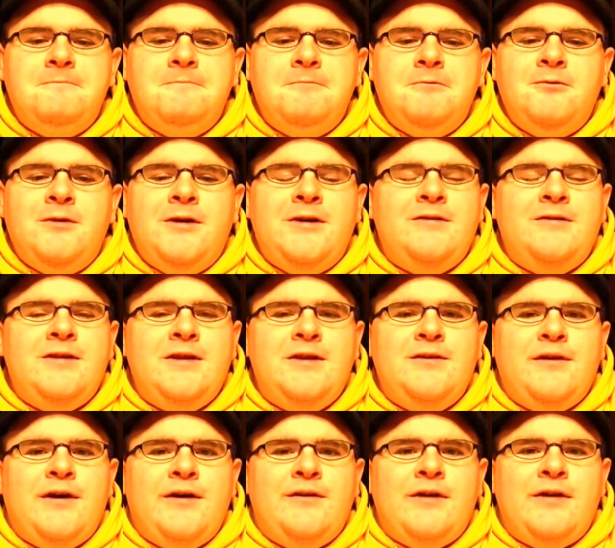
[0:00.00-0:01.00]
way the C
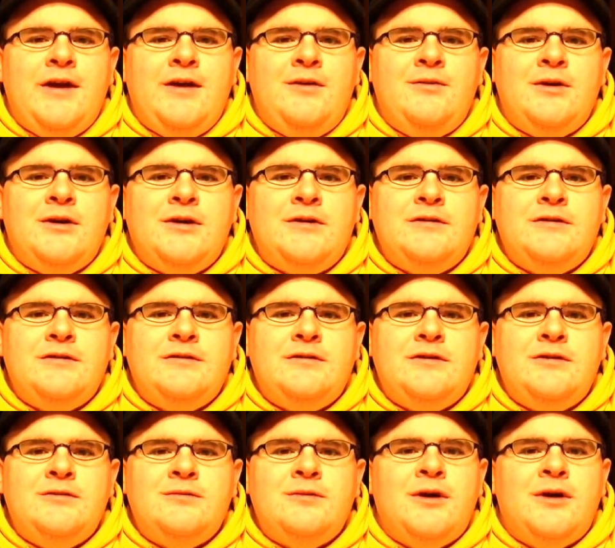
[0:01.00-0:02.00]
to 5K works is
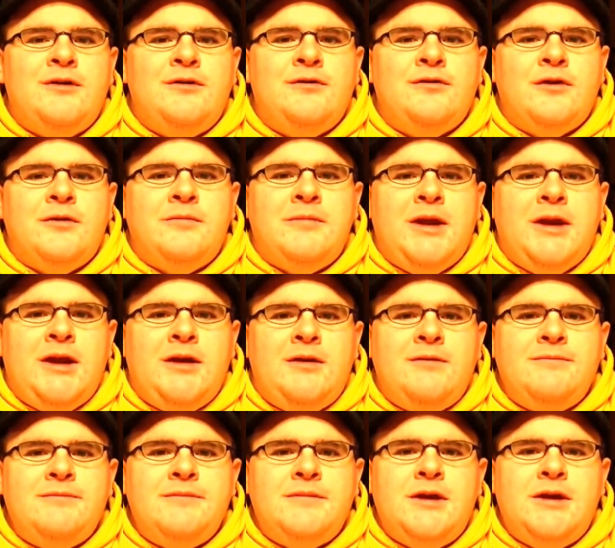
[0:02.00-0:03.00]
you run for a minute
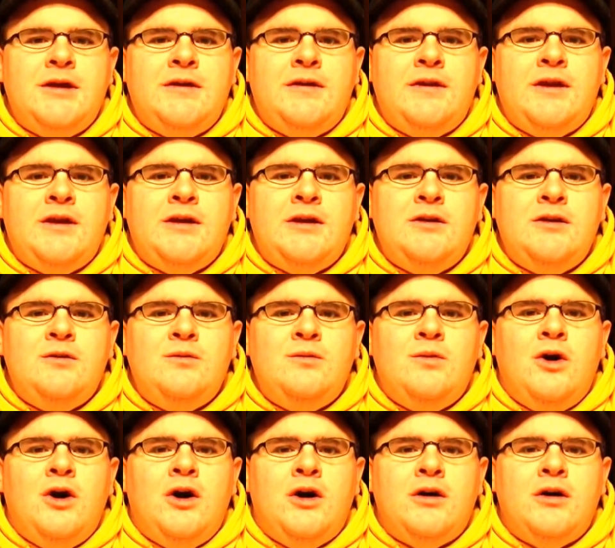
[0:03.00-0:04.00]
and then you
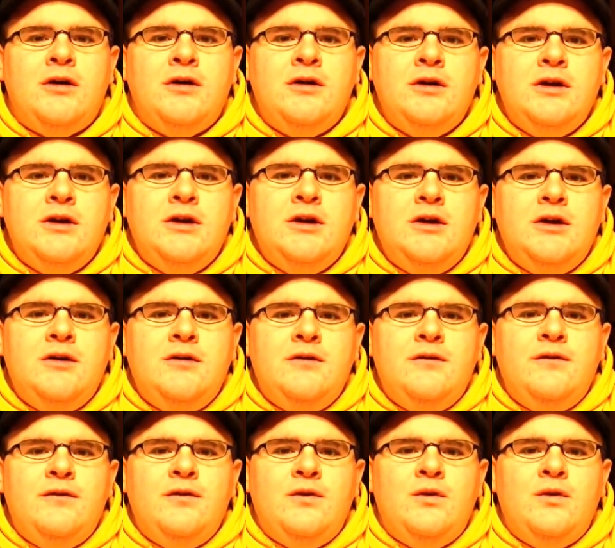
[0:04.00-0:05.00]
walk
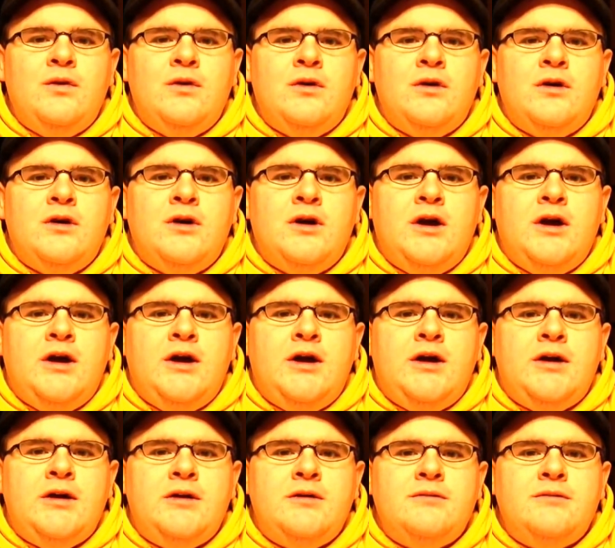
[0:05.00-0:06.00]
for
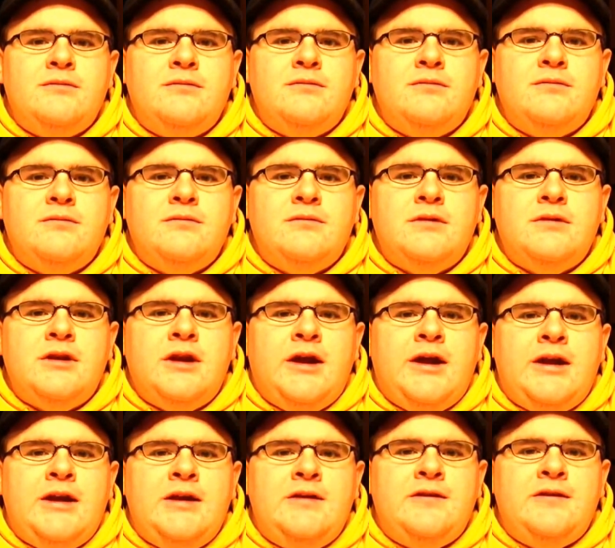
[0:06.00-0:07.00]

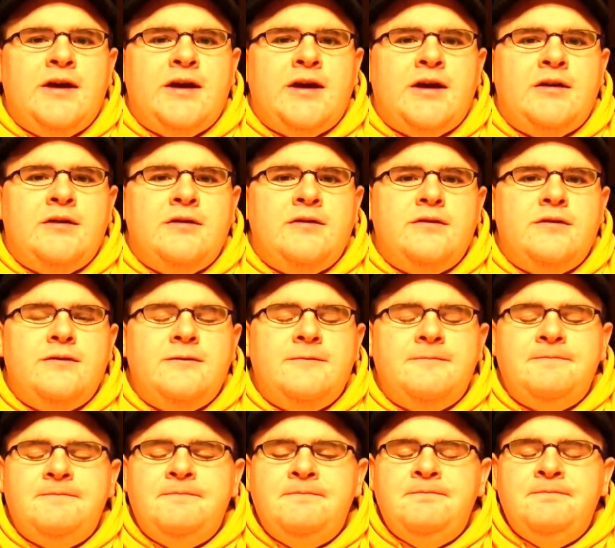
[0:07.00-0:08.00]
90 seconds.
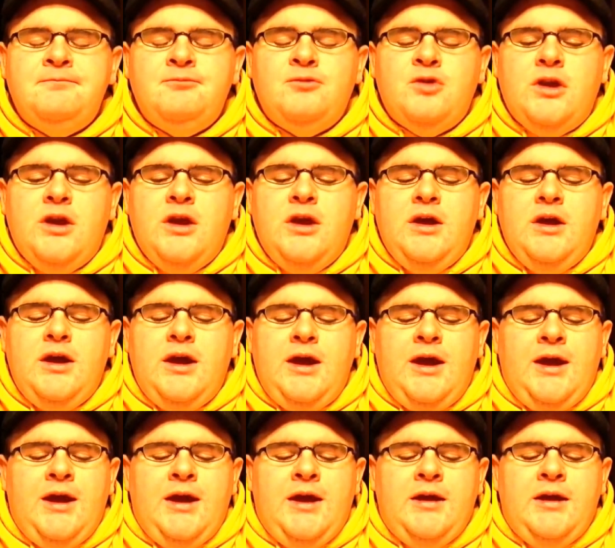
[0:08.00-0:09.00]

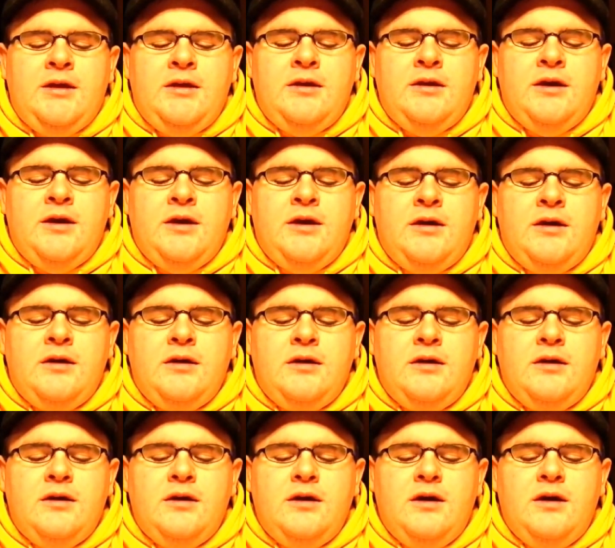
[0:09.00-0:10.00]
And
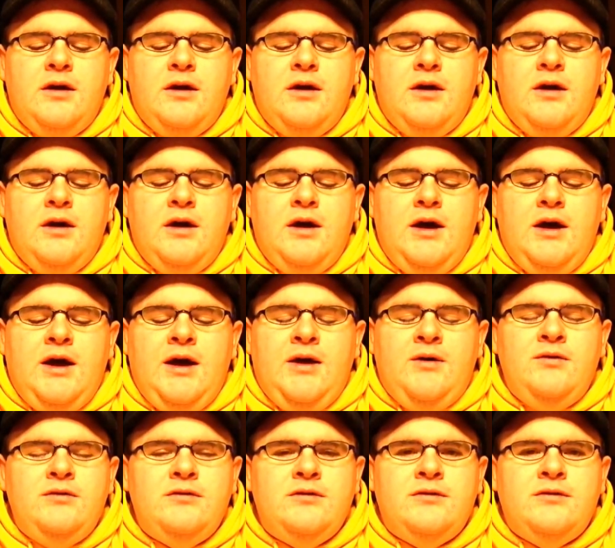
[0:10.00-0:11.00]
I
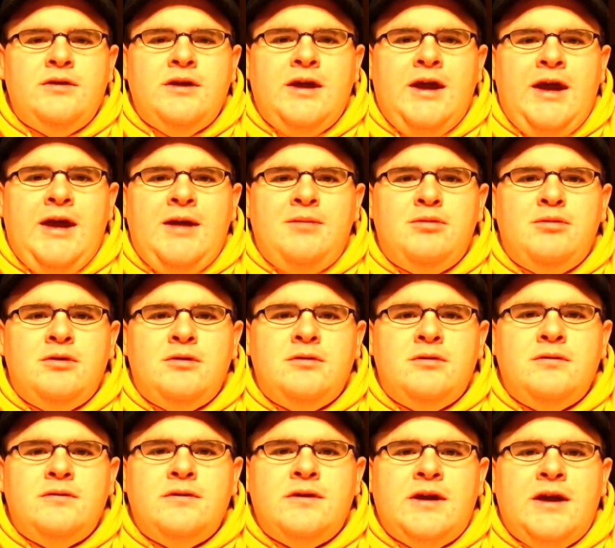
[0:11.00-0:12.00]
was only able
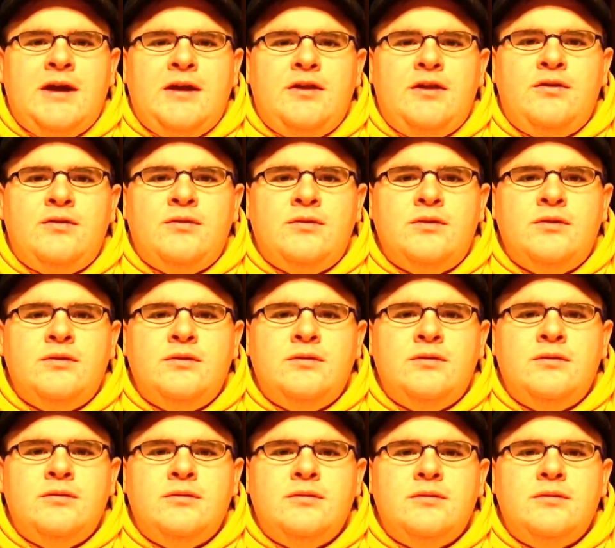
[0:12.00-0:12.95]
to get through